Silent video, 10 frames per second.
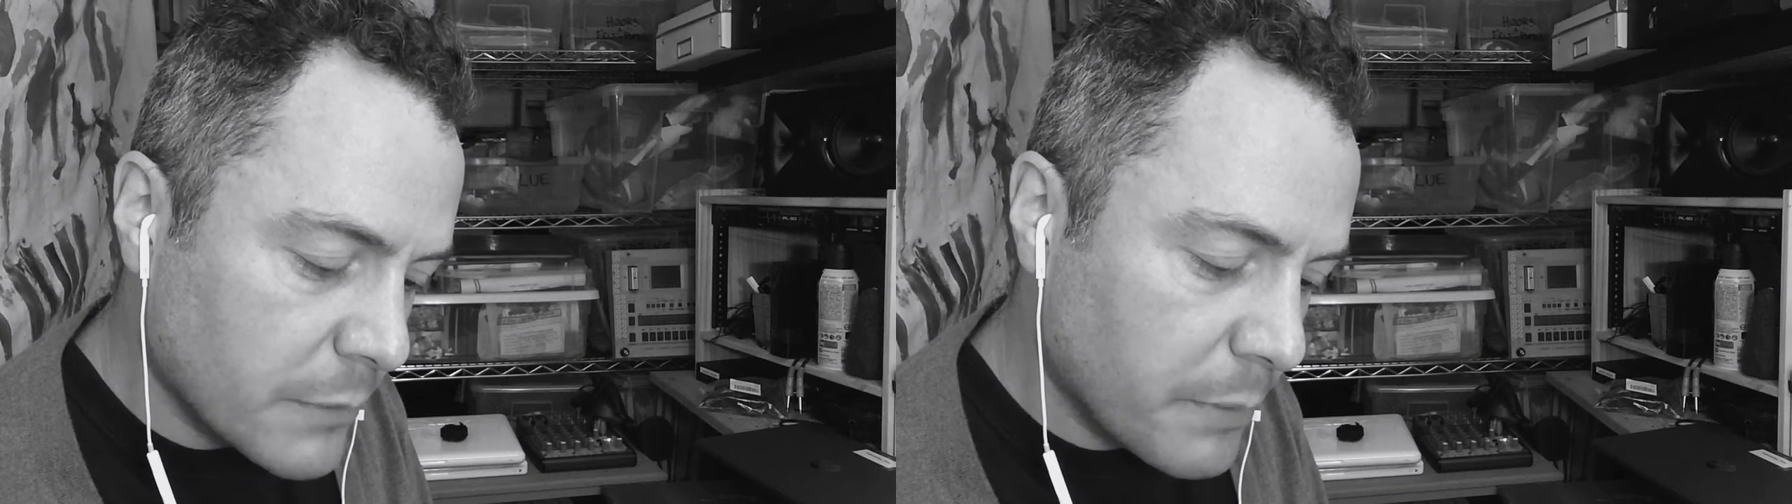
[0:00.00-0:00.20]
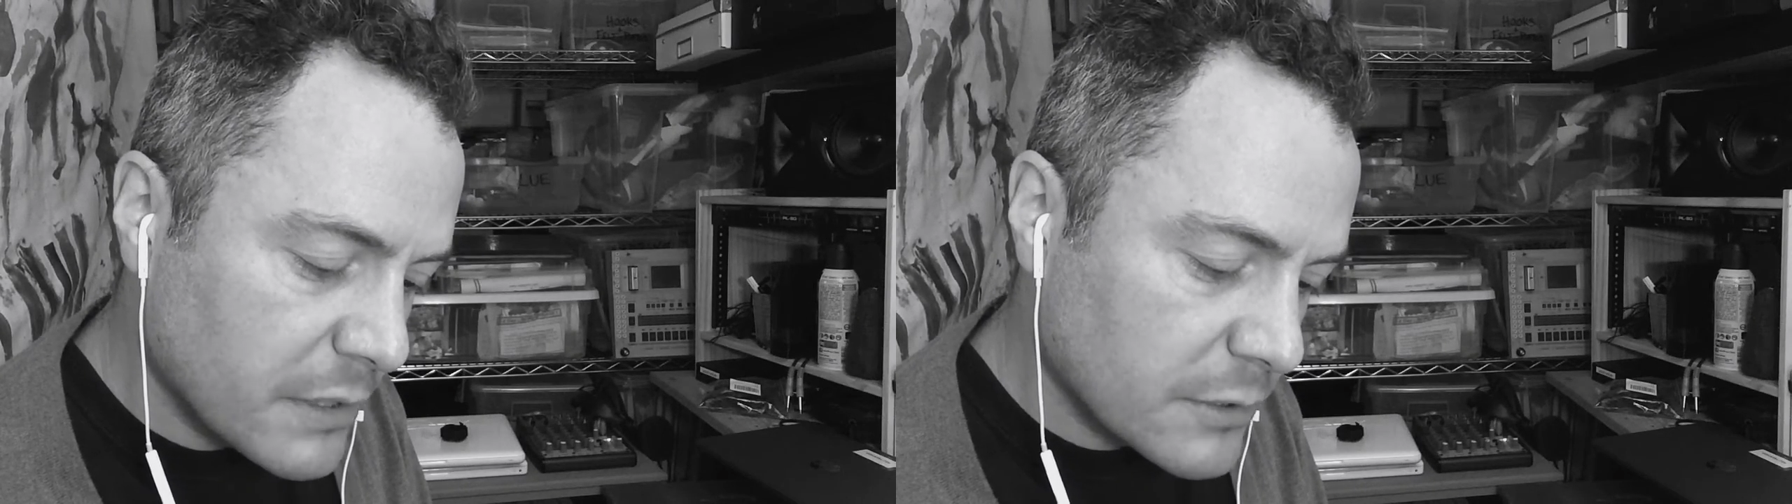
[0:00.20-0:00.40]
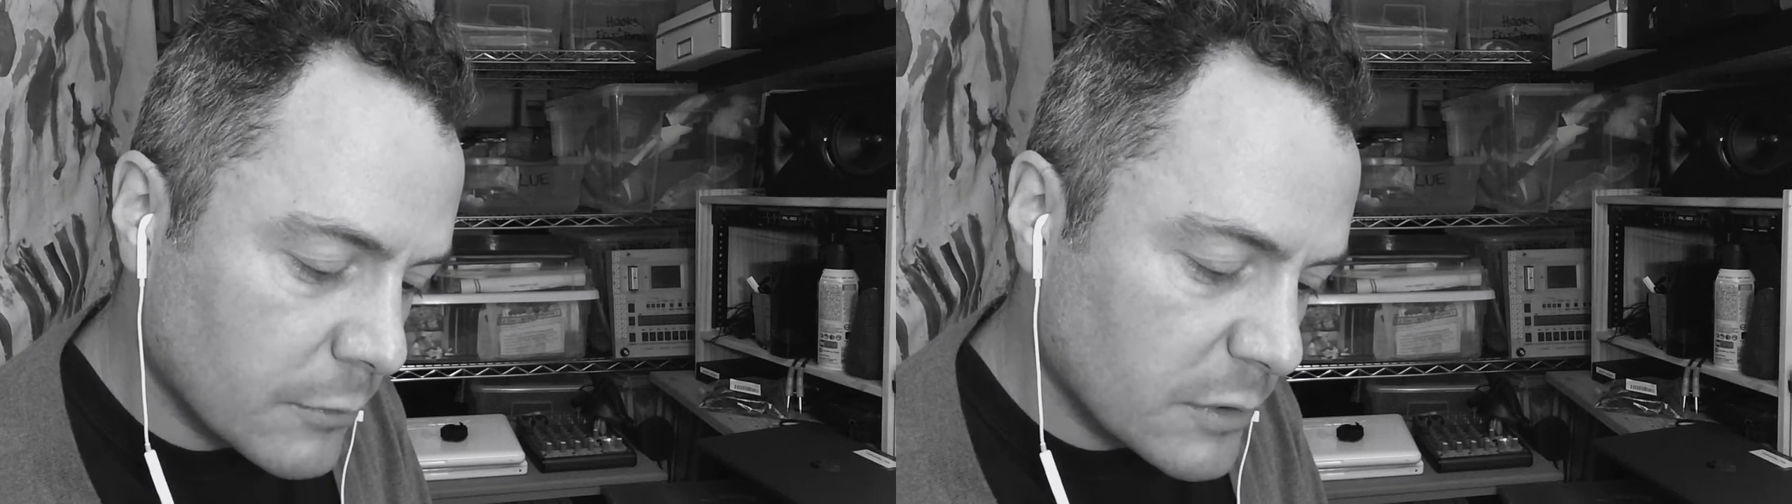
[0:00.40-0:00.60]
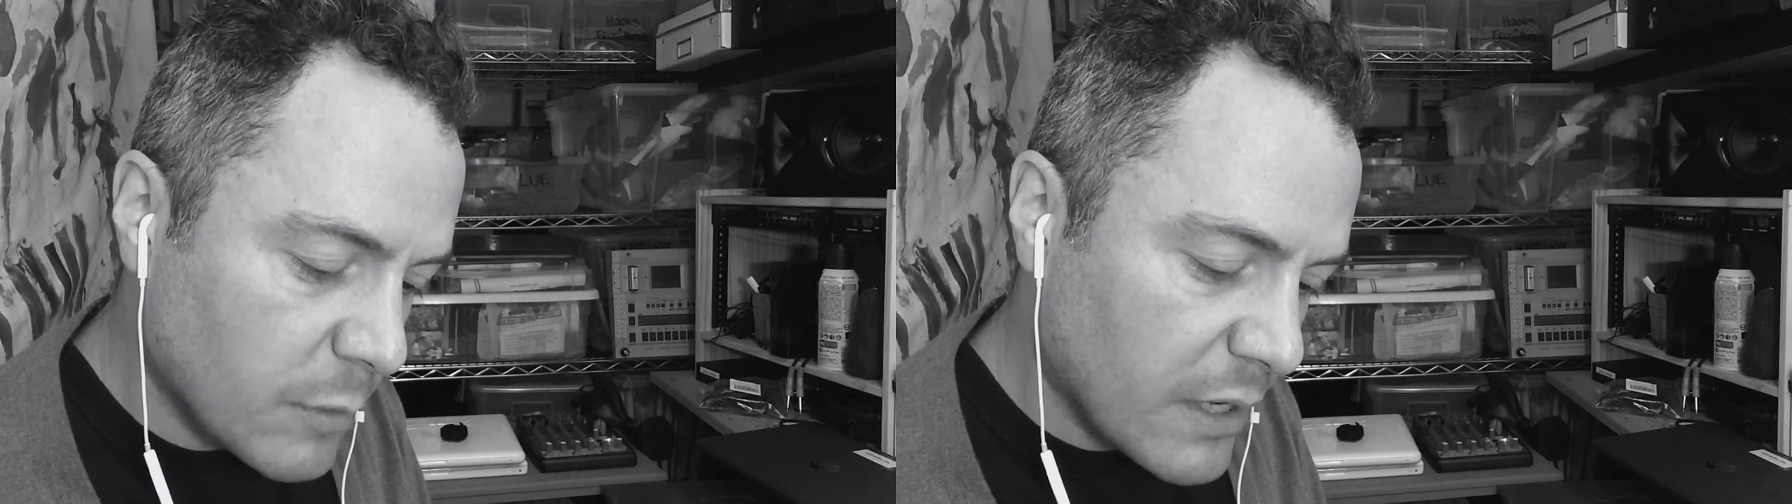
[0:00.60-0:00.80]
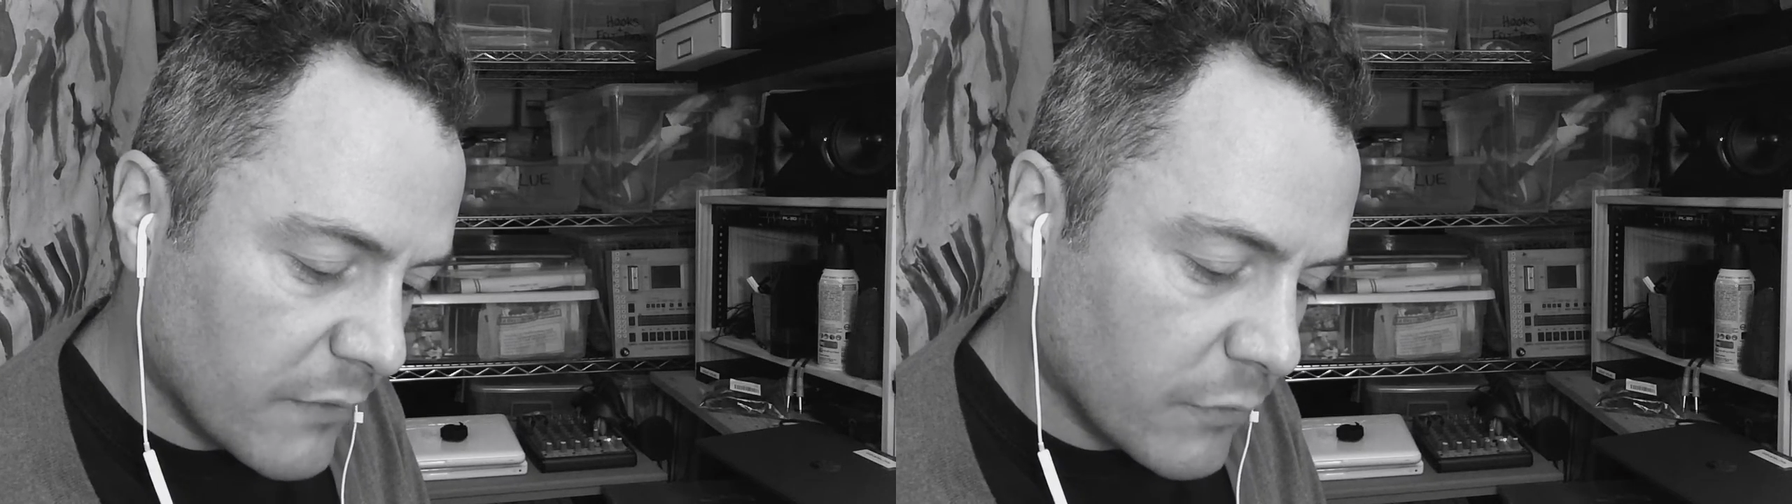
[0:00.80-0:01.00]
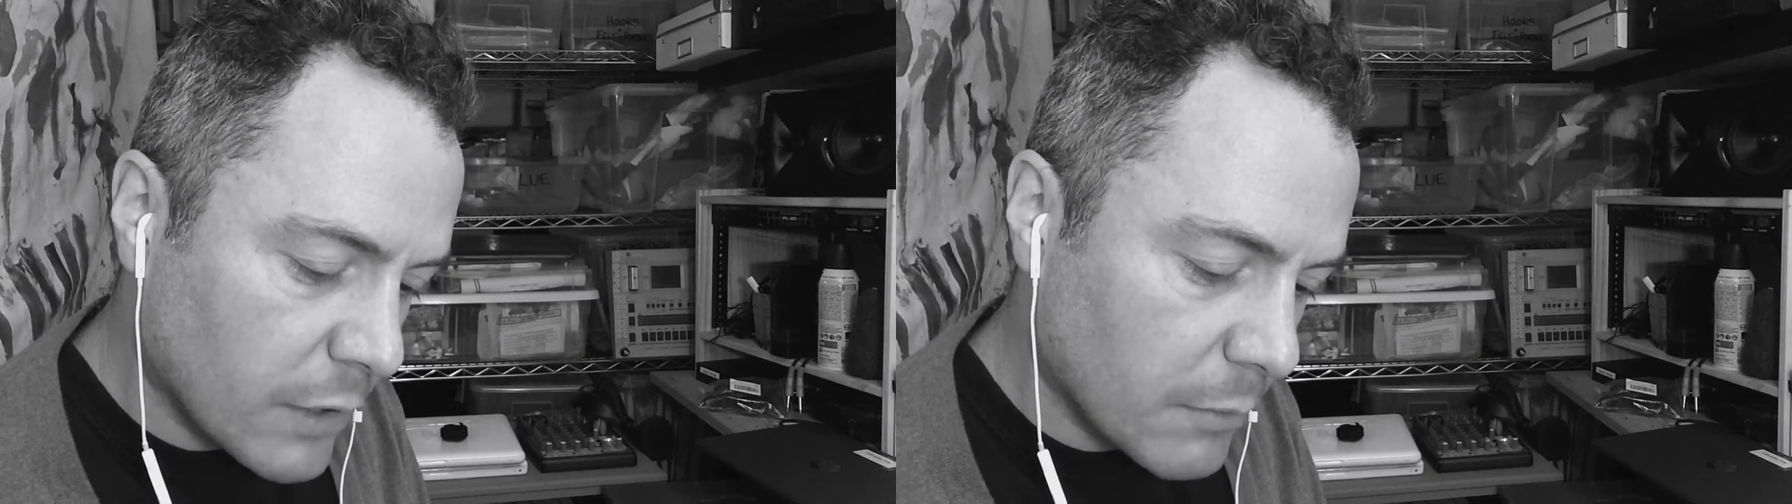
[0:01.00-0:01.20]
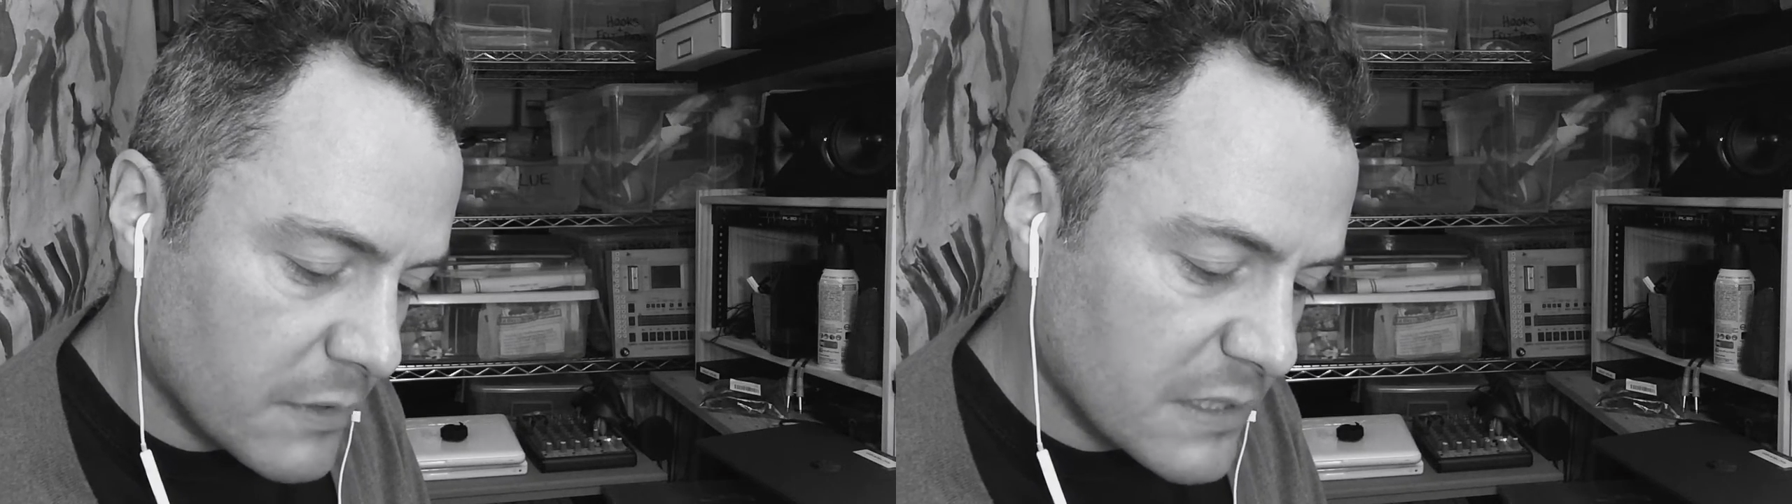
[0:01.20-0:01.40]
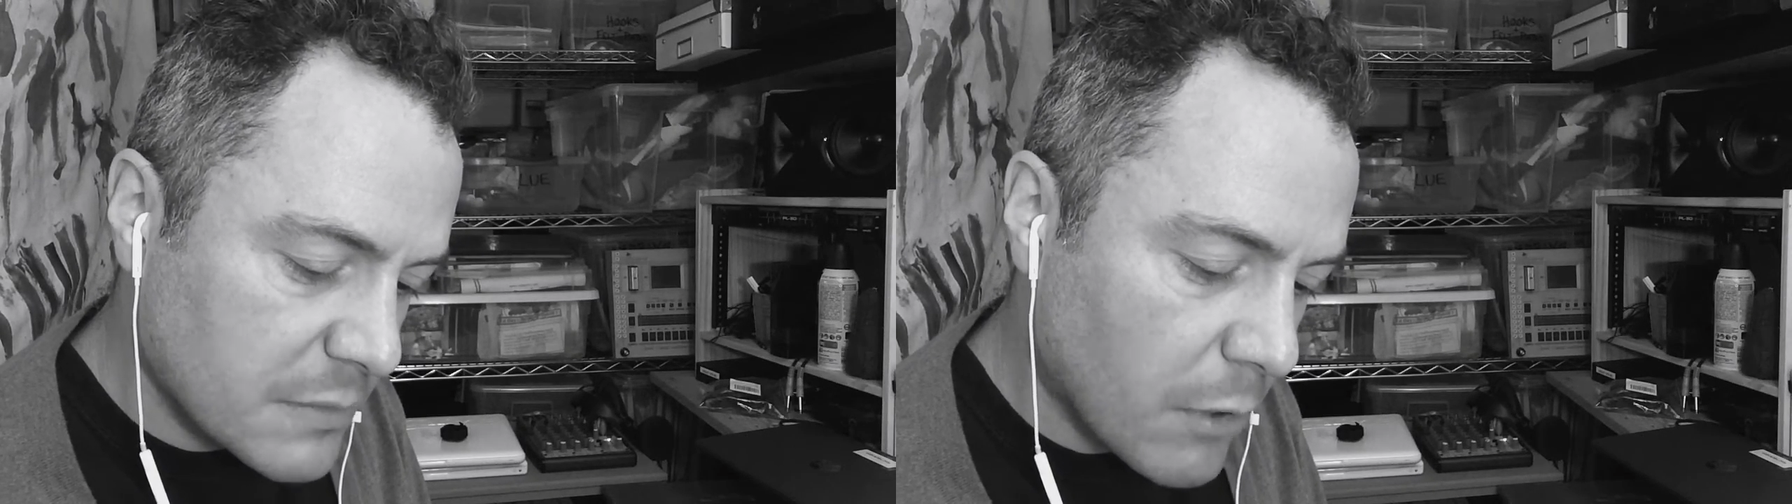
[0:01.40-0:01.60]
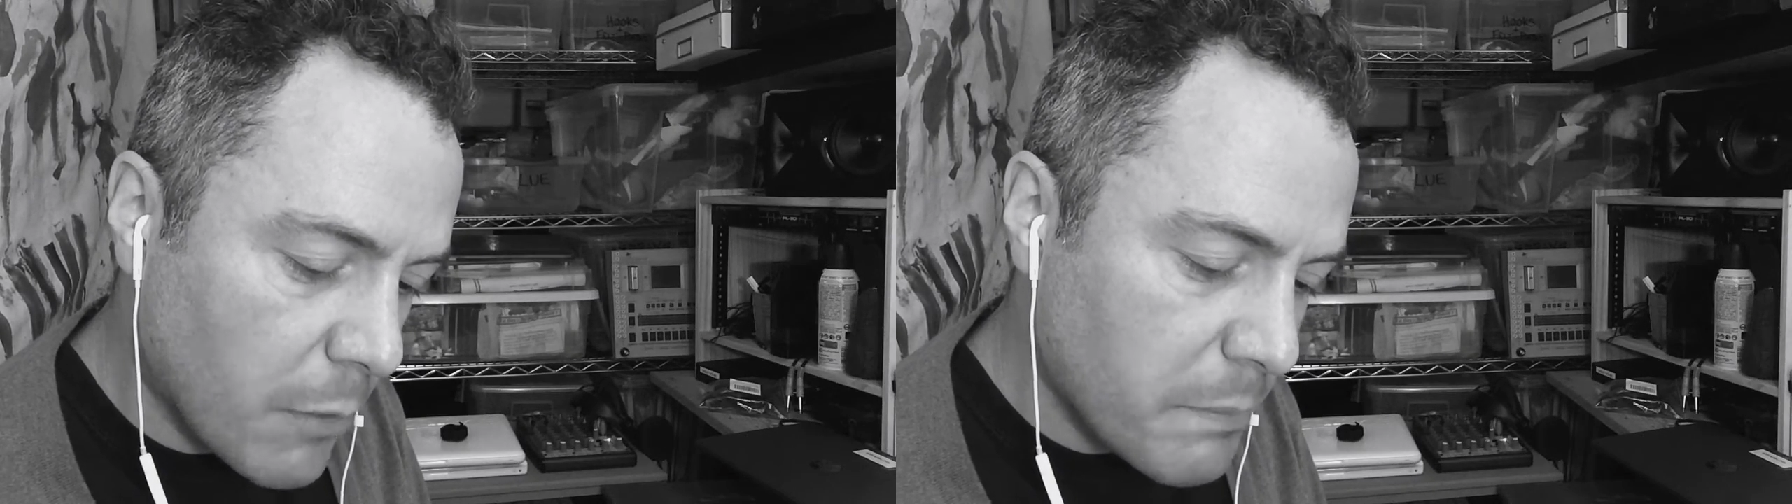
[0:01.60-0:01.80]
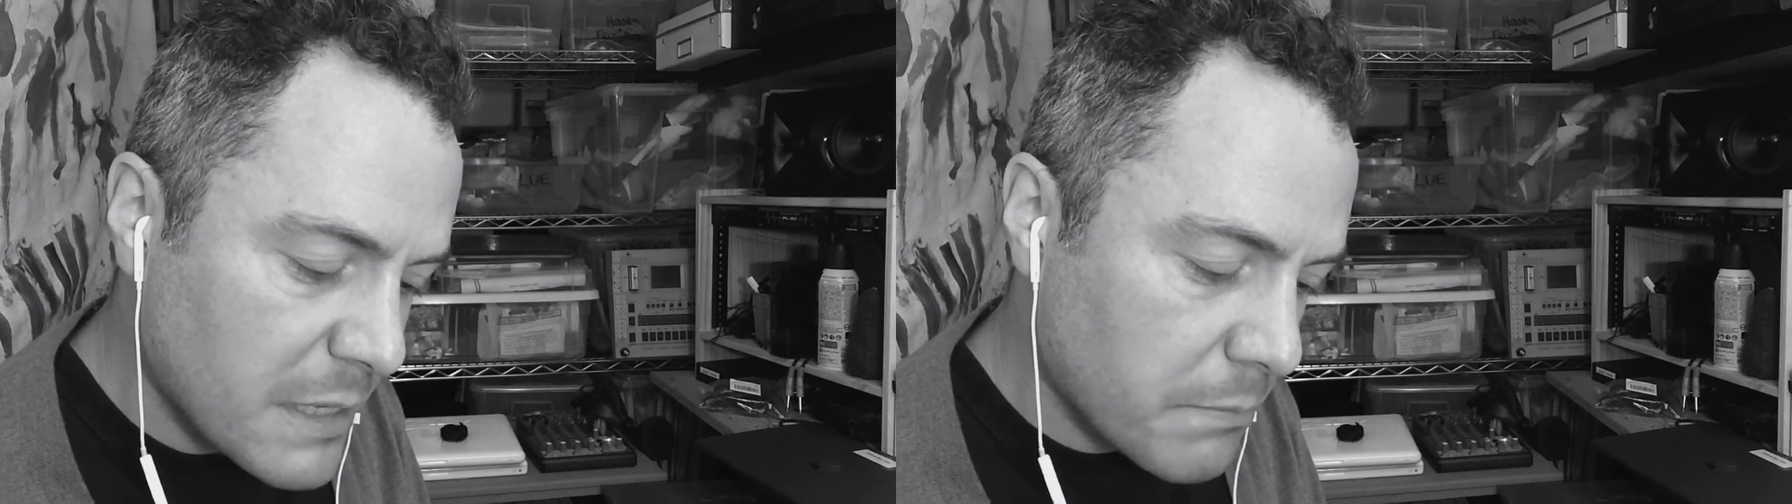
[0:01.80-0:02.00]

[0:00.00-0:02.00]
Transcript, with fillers: Lupescu was waiting for him with a small meat